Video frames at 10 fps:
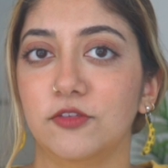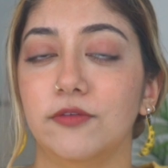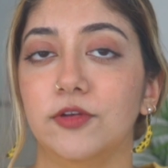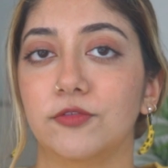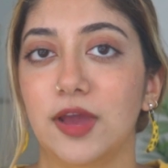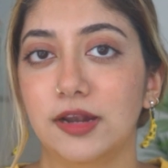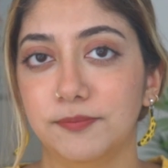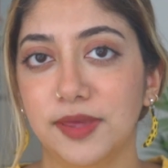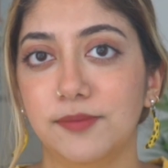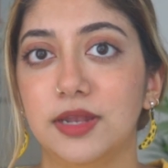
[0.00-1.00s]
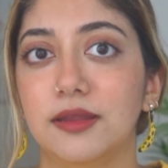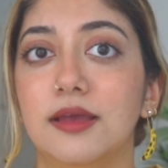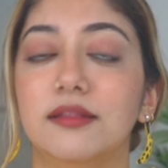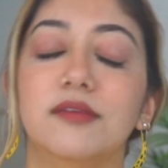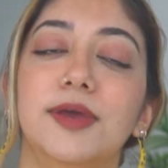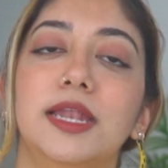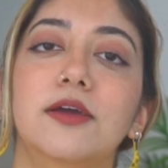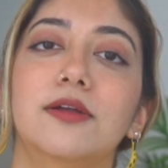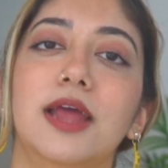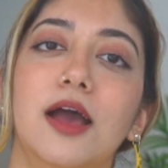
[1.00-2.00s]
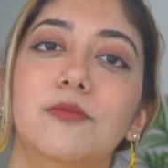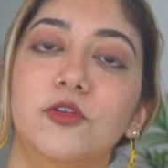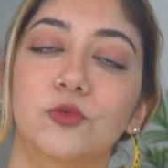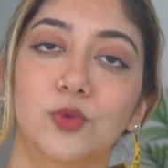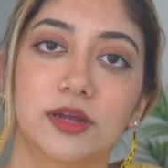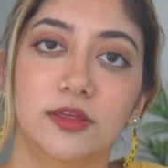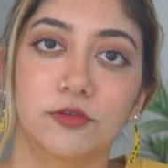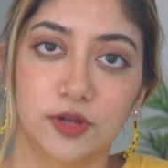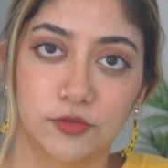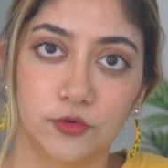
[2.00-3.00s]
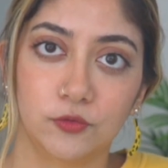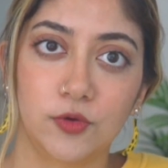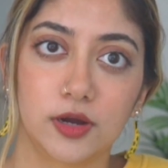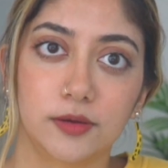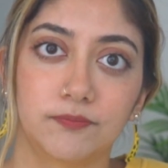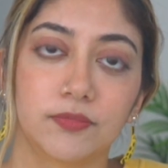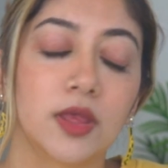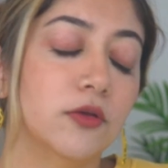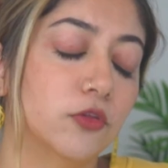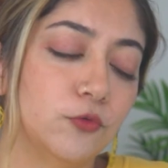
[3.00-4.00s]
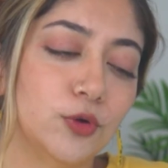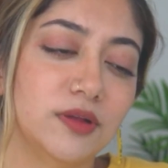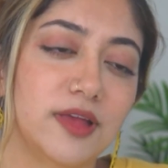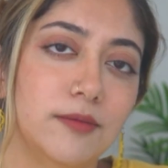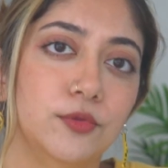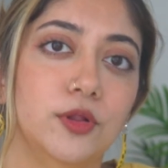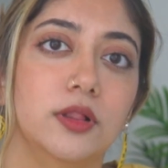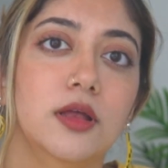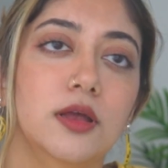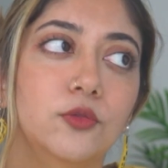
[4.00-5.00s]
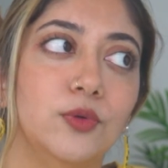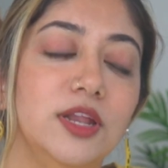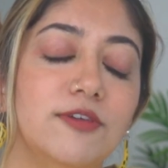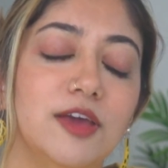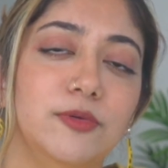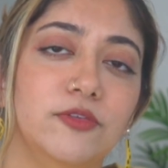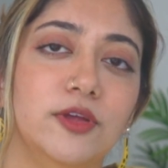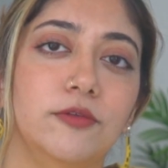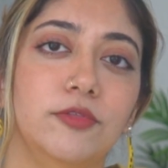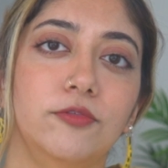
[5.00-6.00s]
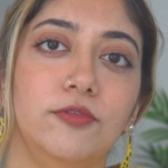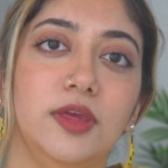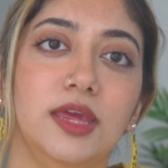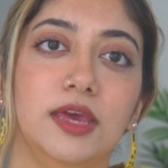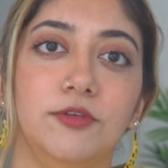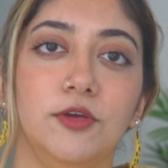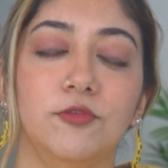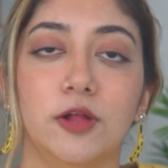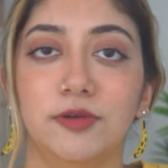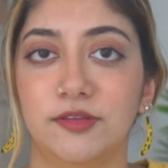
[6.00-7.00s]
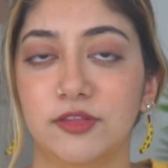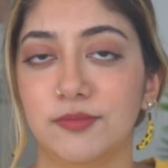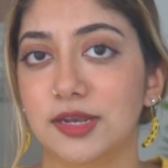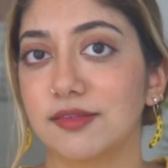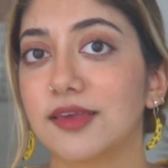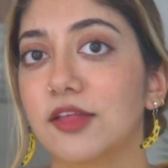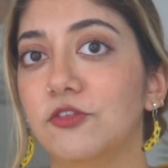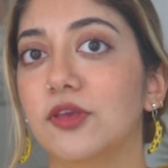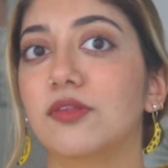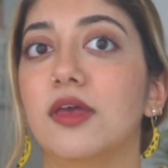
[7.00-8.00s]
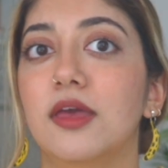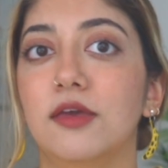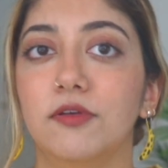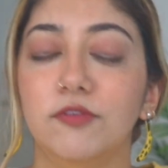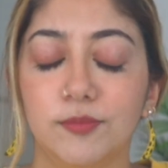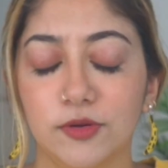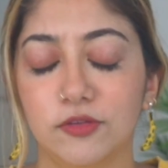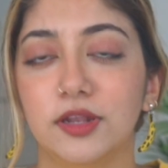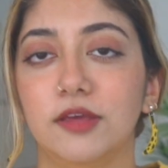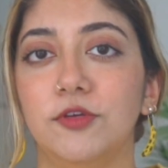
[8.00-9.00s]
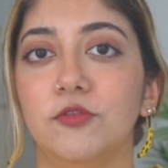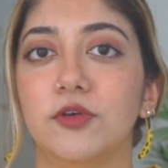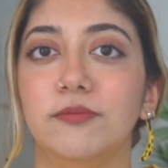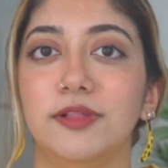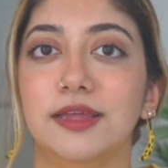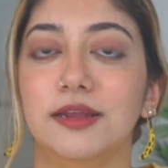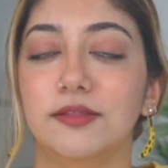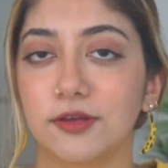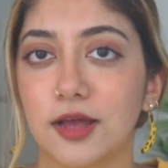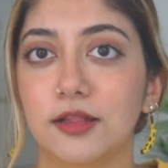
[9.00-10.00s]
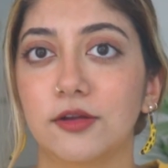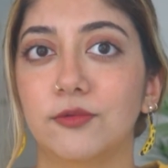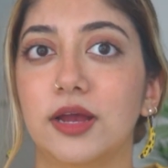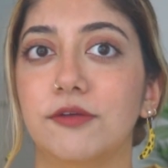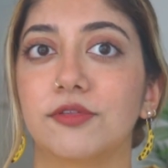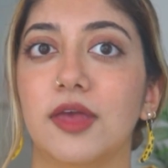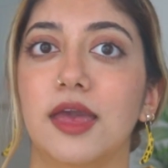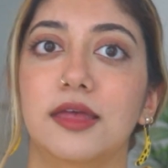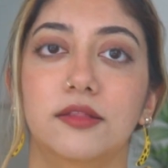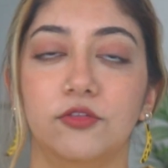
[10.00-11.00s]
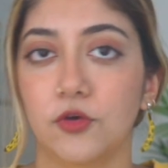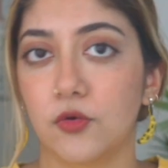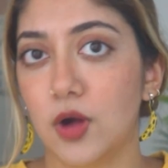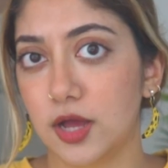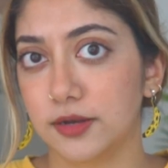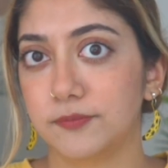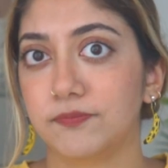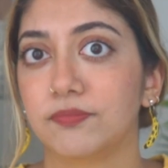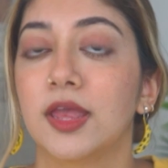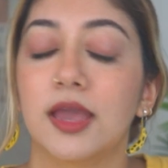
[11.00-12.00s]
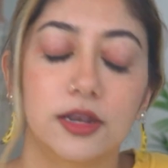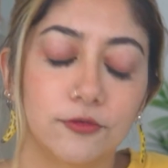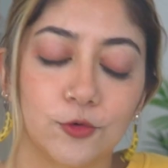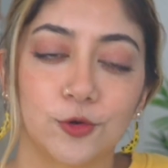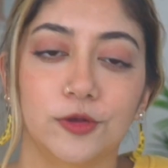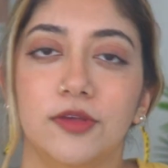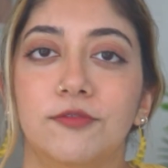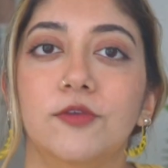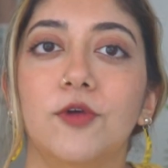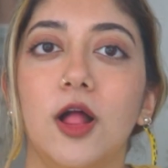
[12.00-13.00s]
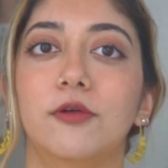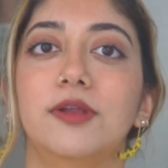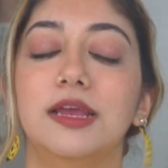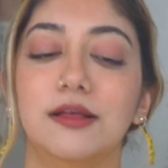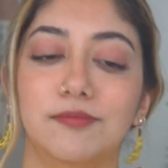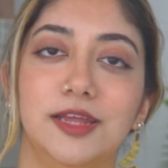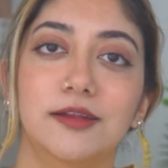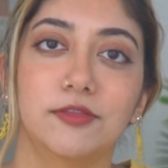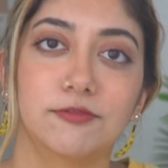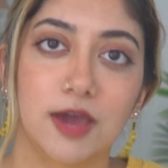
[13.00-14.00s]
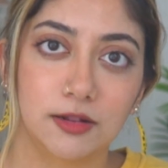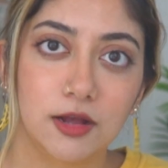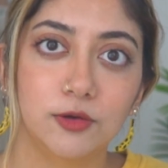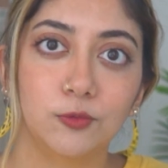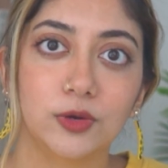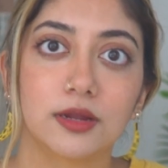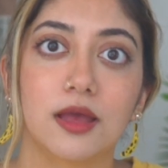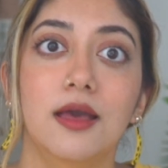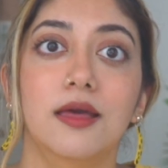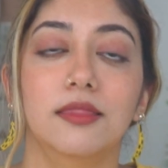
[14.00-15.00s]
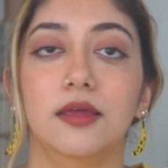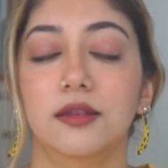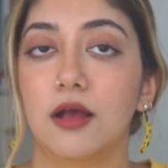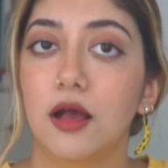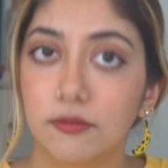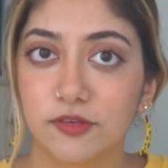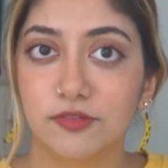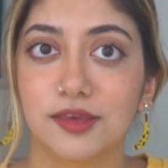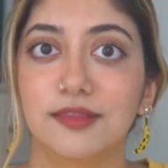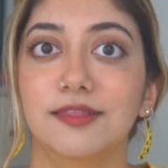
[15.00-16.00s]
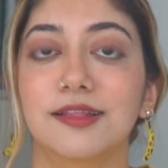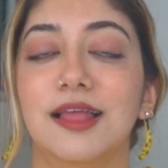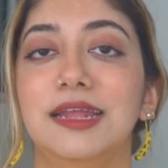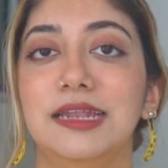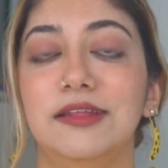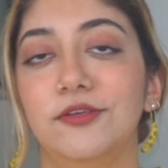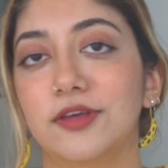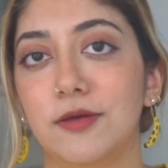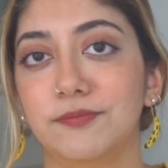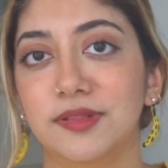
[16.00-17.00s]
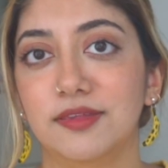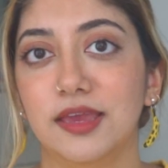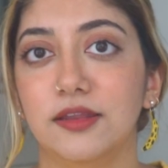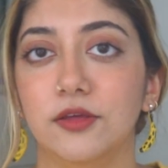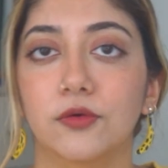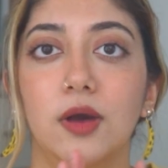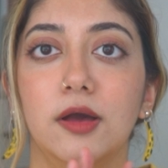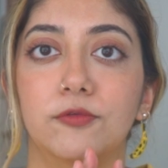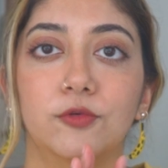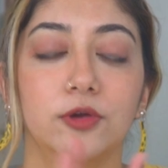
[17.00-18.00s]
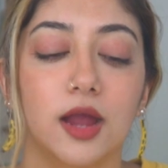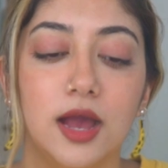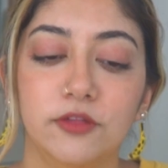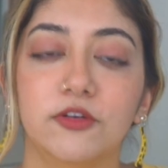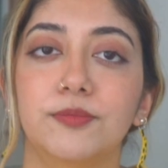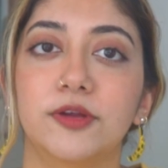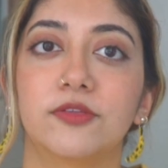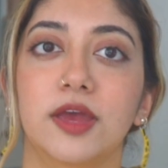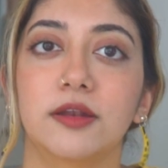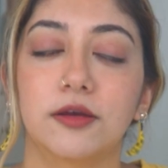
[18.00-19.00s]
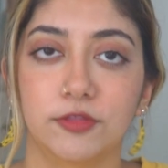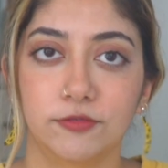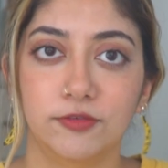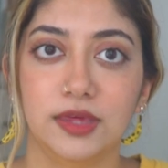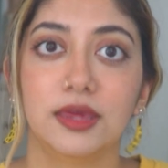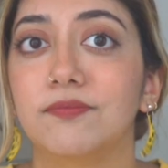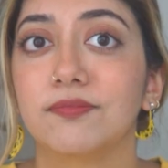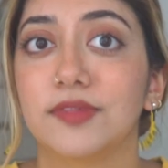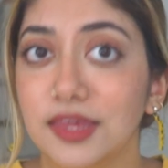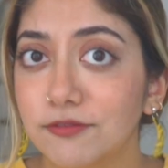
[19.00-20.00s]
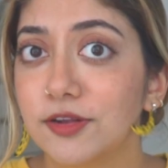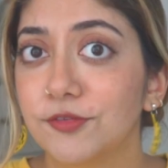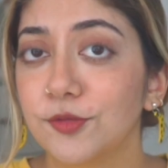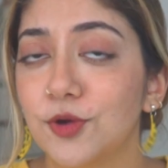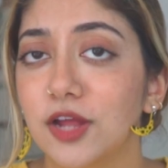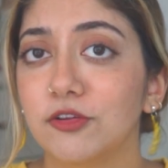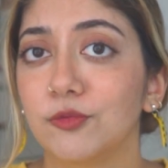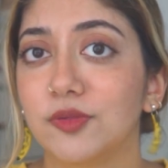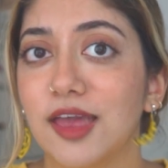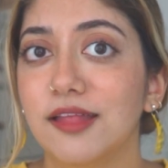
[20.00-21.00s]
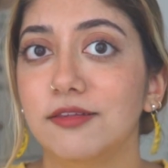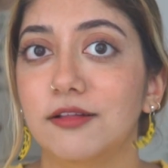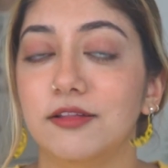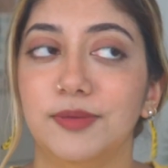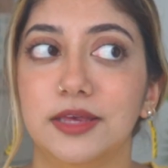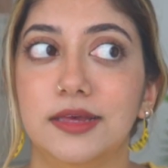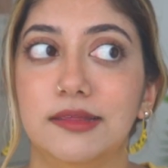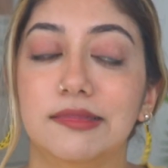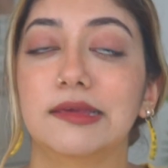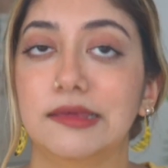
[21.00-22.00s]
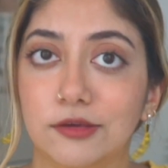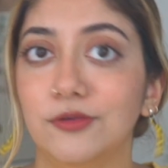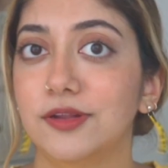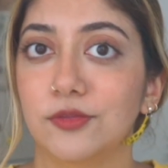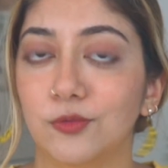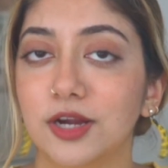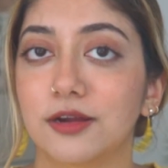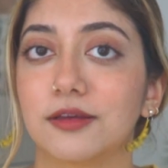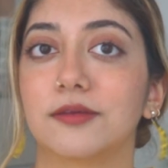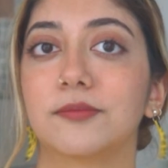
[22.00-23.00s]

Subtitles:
of your final payment depending on how much work you've done so far. So for example, 25% of the fee if you've already submitted sketches, 50% if you've completed the color roughs, and so on. And of course, if you've already completed the final artwork, then obviously the client needs to compensate you for 100% of the fee, even if the project was canceled because you did the work.